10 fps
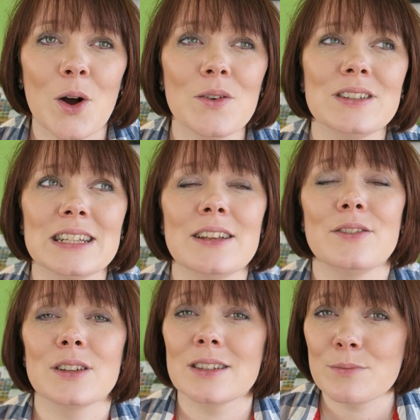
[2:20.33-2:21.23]
Obviously,
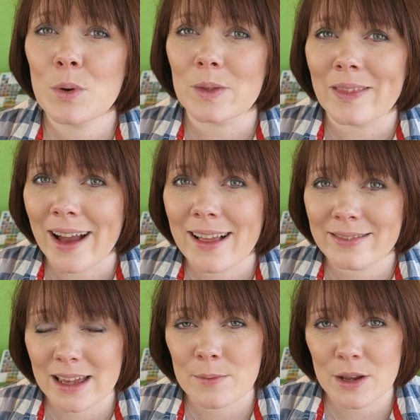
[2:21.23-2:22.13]
if you can do more than
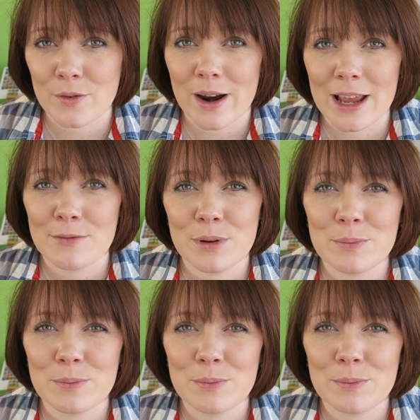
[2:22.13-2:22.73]
that, that'll be great,